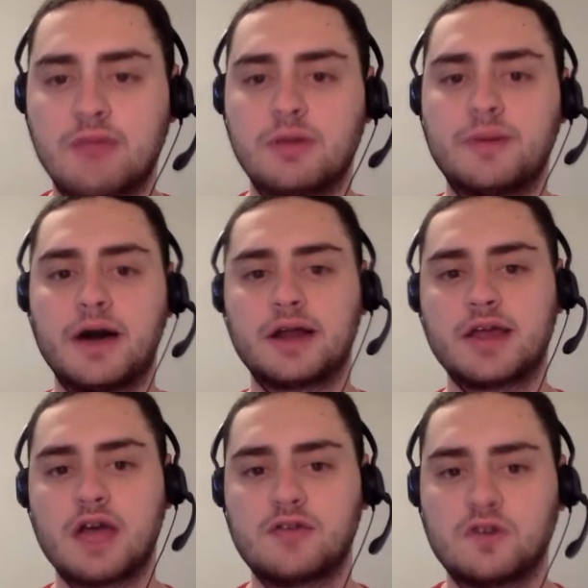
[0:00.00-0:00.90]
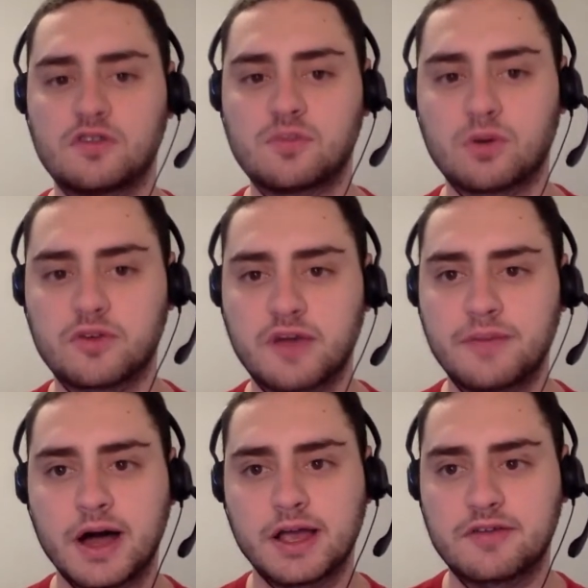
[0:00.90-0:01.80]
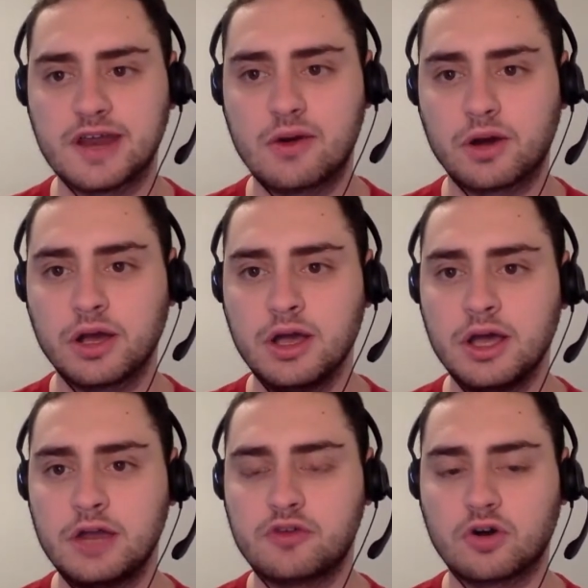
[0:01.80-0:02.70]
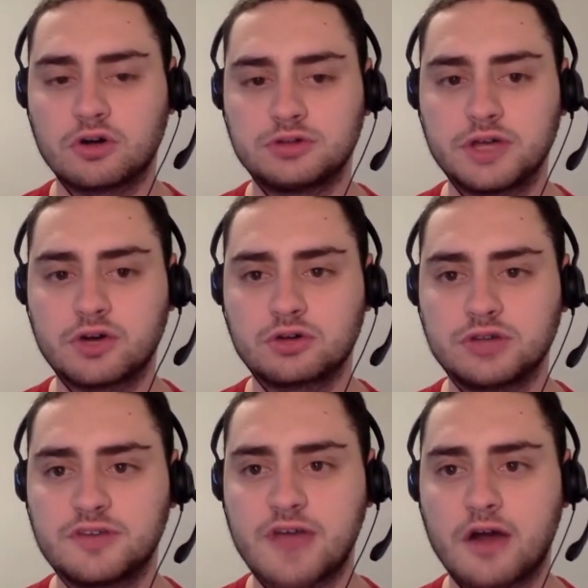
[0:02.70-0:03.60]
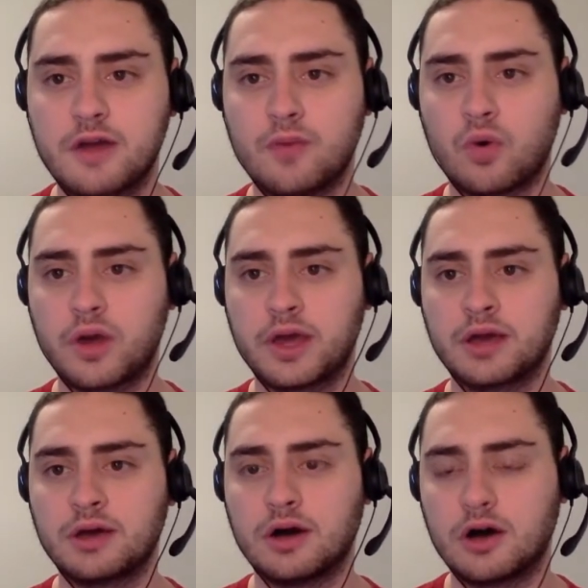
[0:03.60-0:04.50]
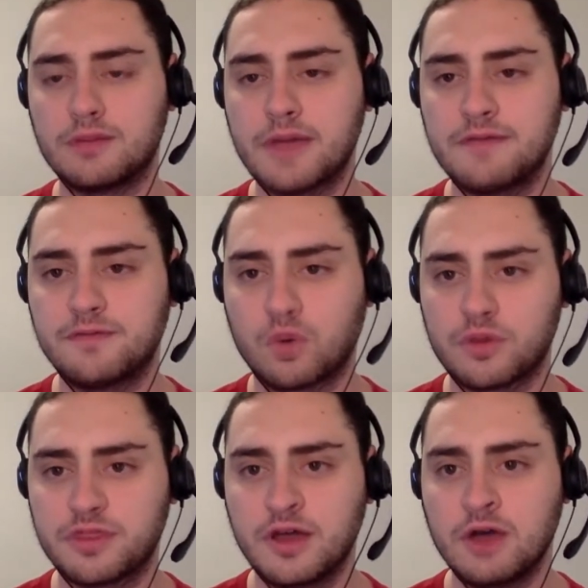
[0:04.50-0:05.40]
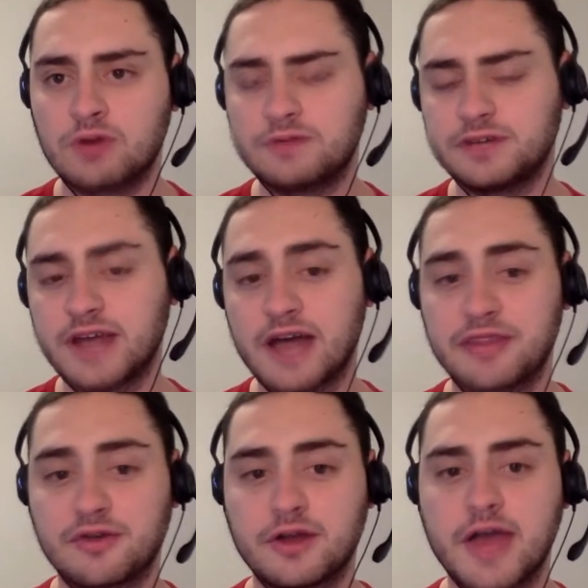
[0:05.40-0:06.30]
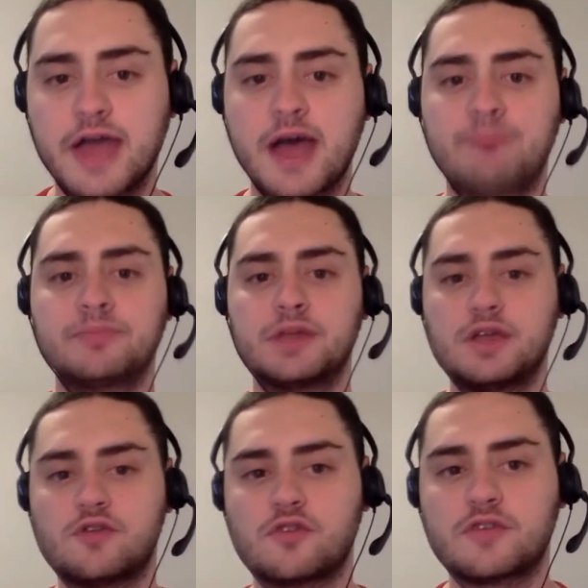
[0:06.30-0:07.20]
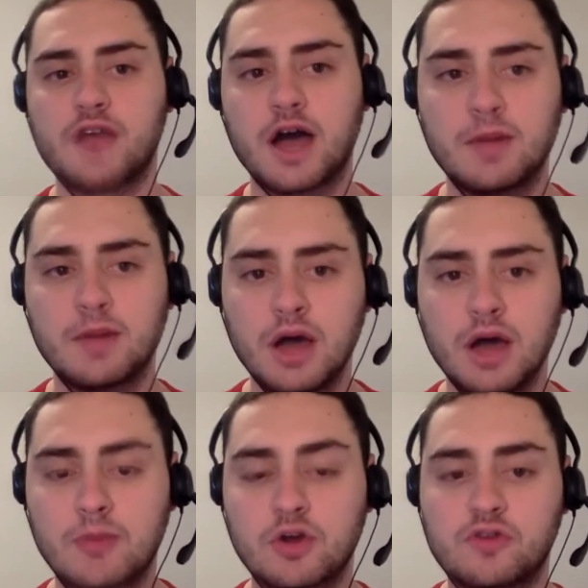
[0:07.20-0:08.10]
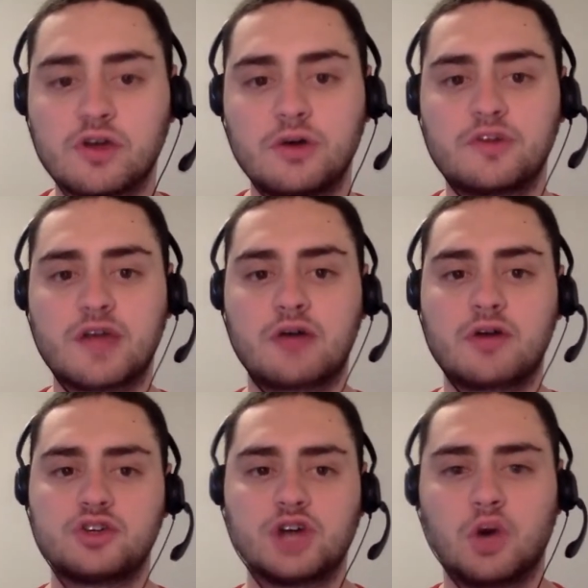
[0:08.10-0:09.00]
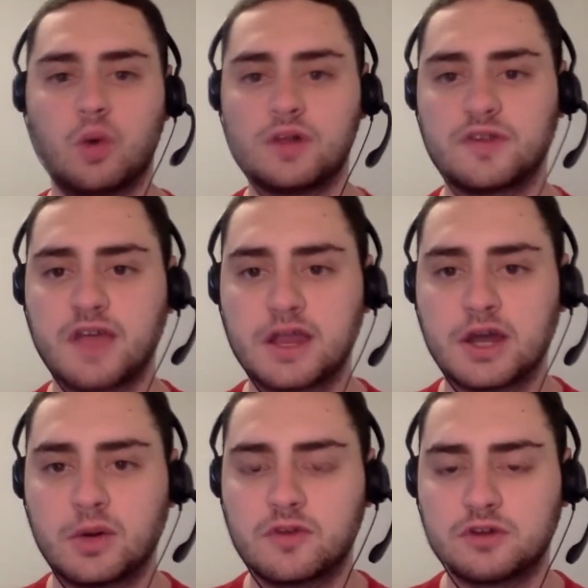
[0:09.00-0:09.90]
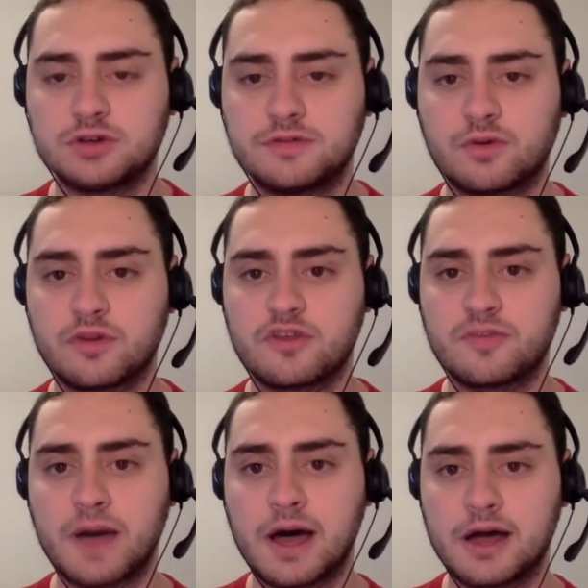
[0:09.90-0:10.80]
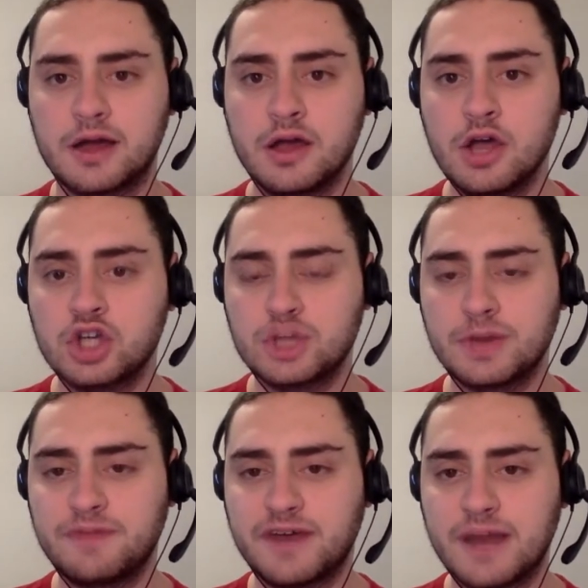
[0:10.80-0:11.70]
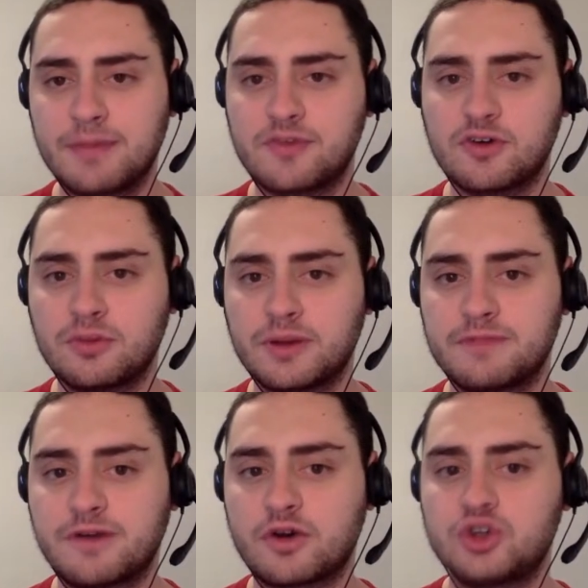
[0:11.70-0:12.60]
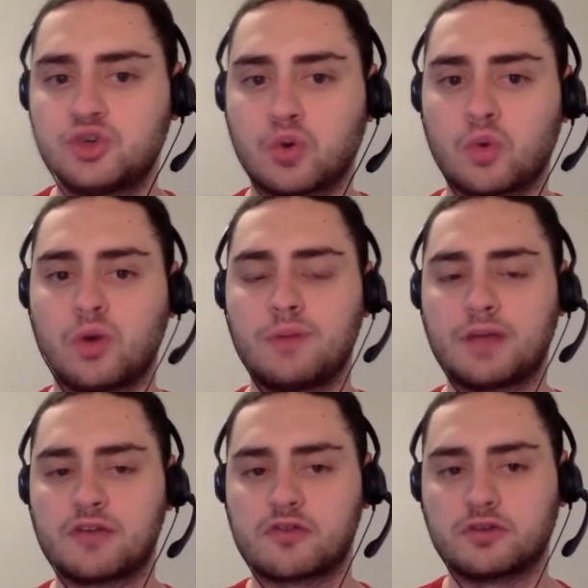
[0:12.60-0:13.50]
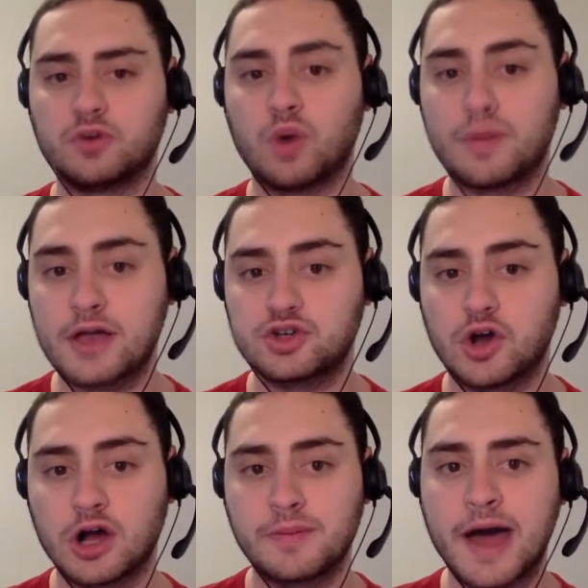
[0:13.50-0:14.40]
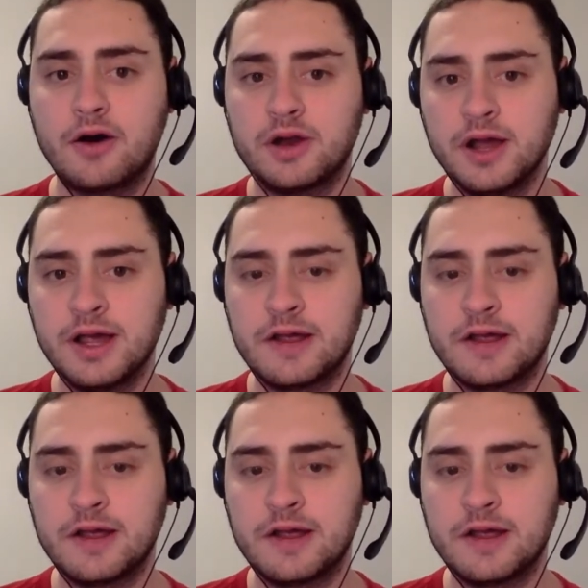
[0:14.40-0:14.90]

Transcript: Gambling Podcast here on the Sports Gambling Podcast Network. It is currently early Saturday morning on May 4th, roughly 9:30 a.m. Eastern Time. I'm your host, Scott Reichel, once again going solo for this pod. Should be a fun episode, but a very short one because there's only one match to talk about.